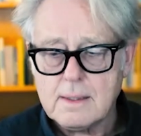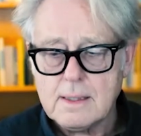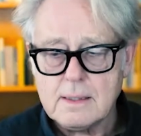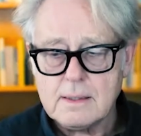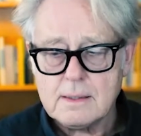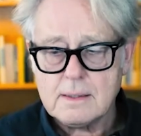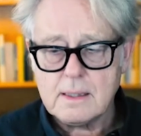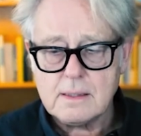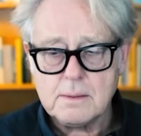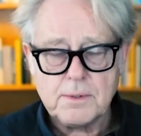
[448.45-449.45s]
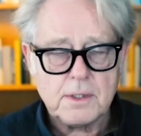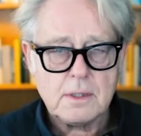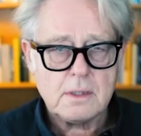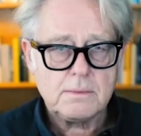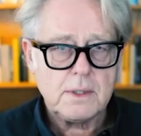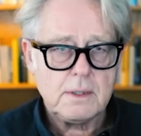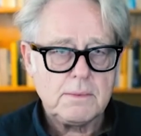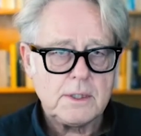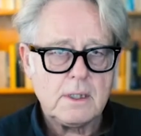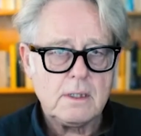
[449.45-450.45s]
is is the process we
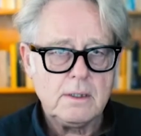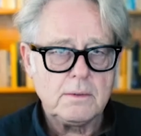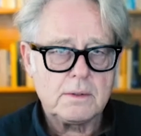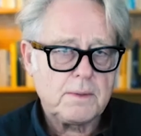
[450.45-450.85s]
we still use.